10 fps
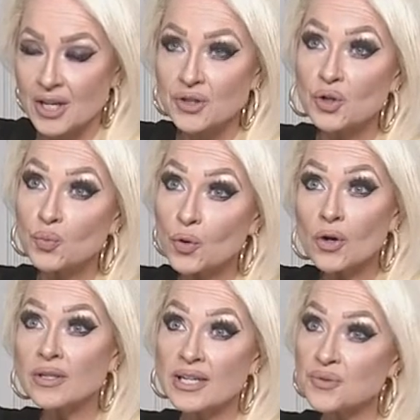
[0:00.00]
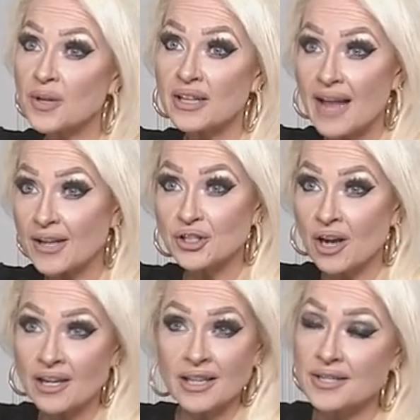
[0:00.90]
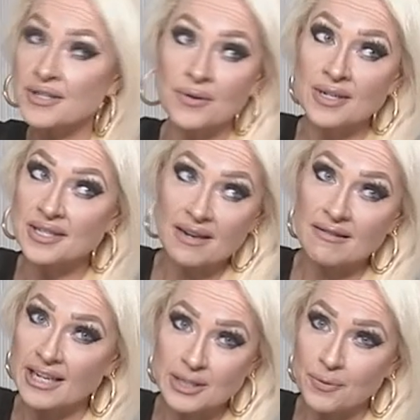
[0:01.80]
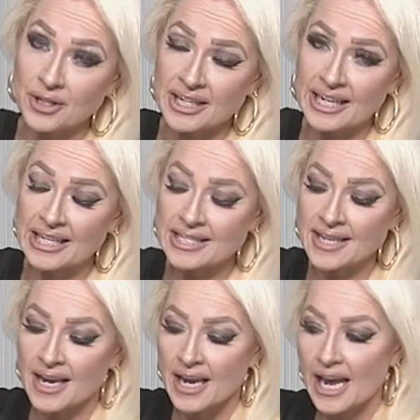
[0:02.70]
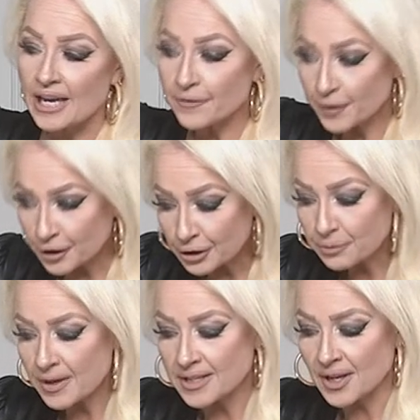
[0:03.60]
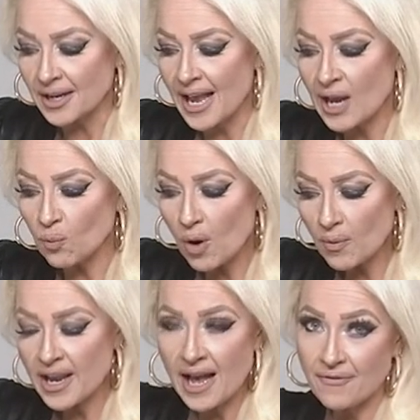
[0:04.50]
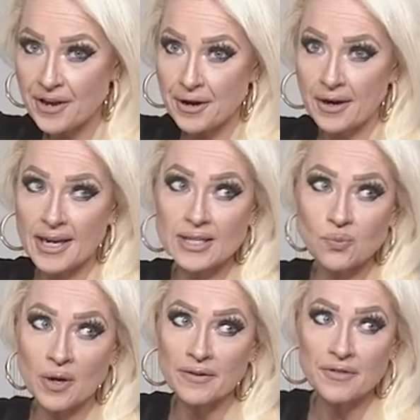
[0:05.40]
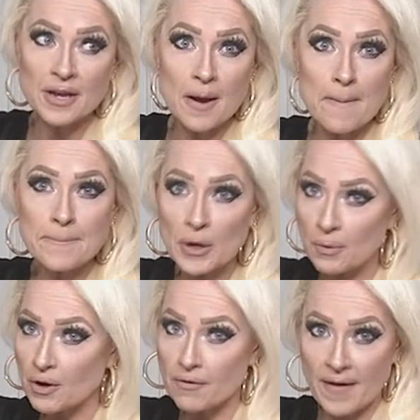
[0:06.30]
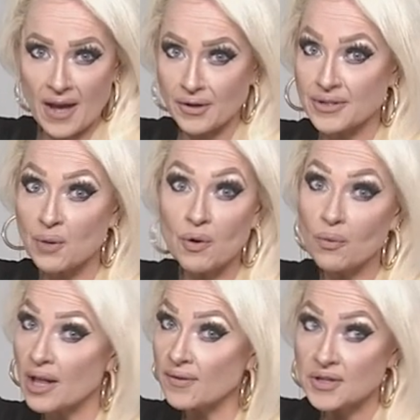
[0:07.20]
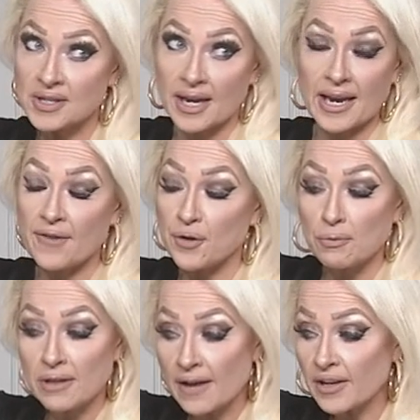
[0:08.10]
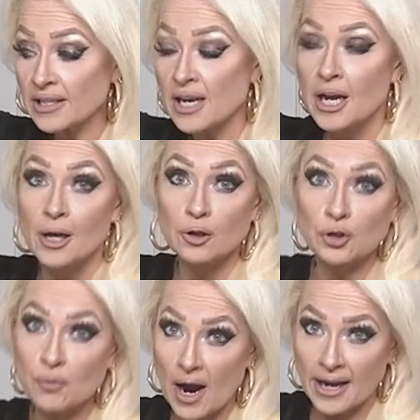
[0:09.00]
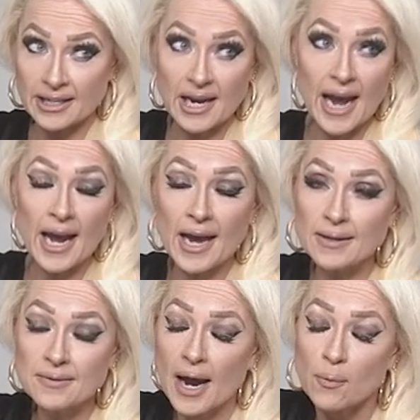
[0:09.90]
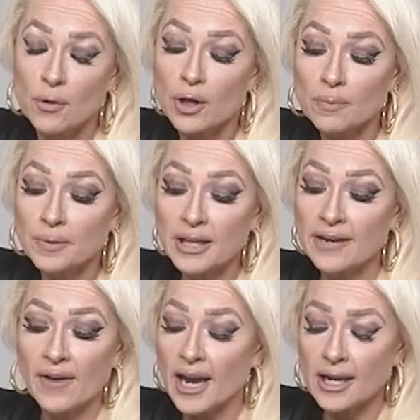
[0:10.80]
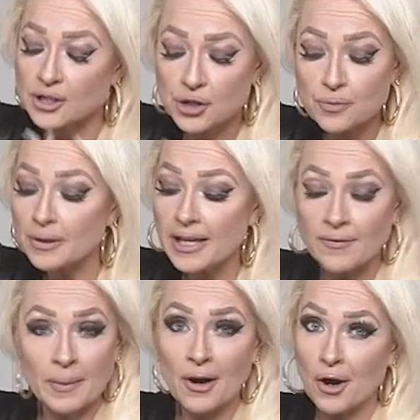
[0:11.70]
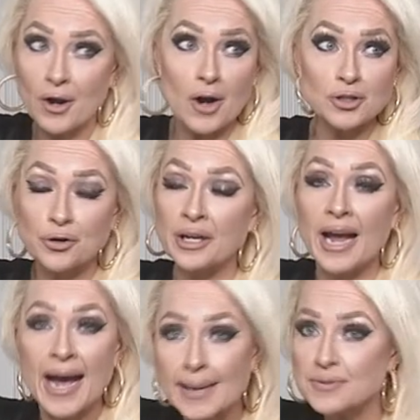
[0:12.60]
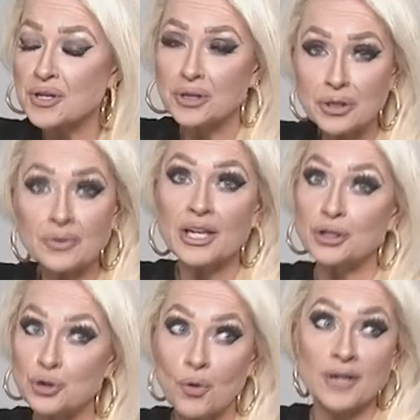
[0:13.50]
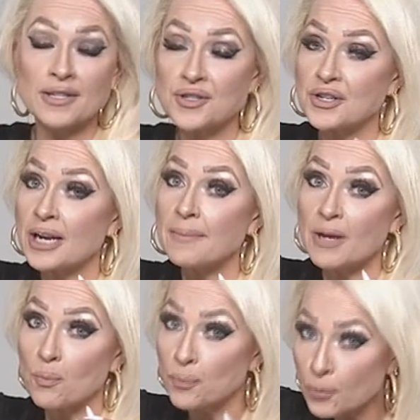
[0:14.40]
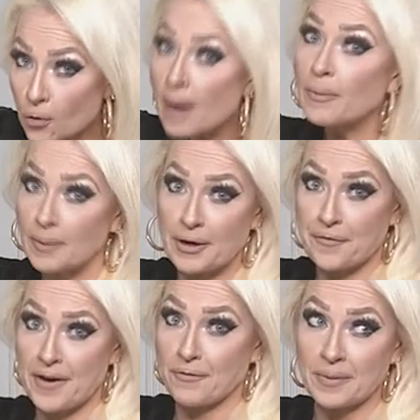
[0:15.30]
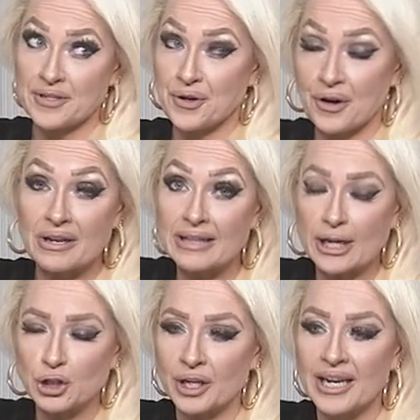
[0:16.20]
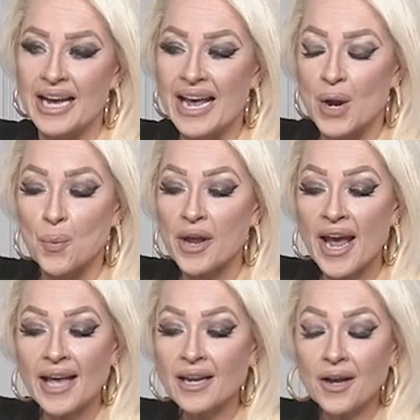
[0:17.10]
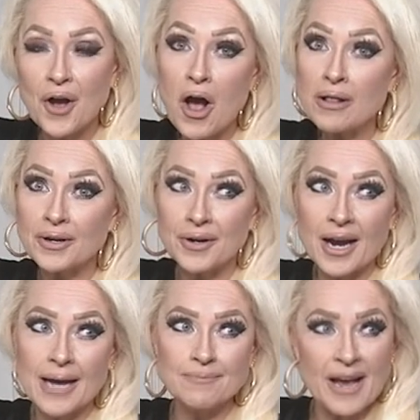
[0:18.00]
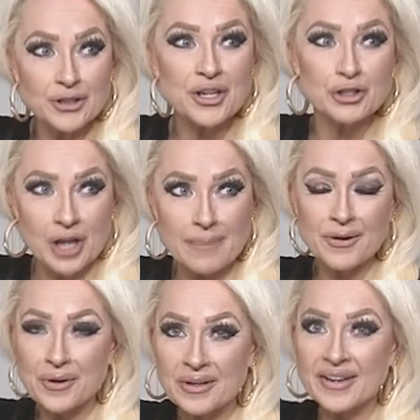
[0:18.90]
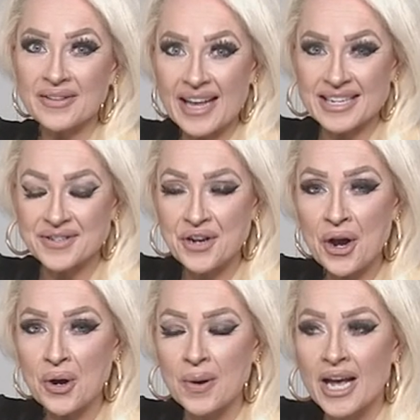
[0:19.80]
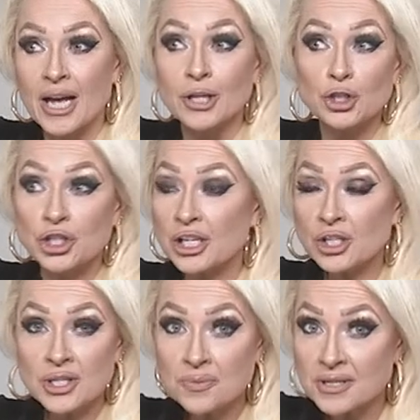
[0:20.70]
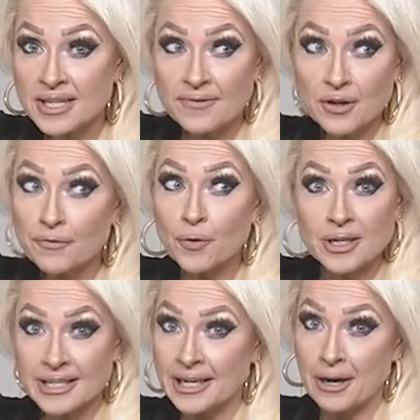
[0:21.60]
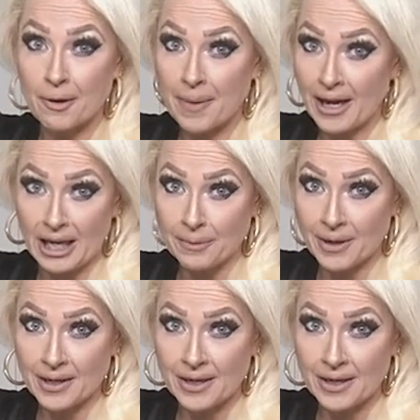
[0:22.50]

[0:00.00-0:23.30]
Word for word: The world has really latched onto the stone as the collectible it is, and for good reason. And what we have here is one of the miracle values that we will ever see. If you love it, try it. I, I, I will believe, I do believe in my heart of hearts, you're gonna absolutely adore, and this is gonna be probably your favorite piece of your collection. We had a caller, um, actually a shopper earlier, let us know, she just received her fourteen karat Paraíba.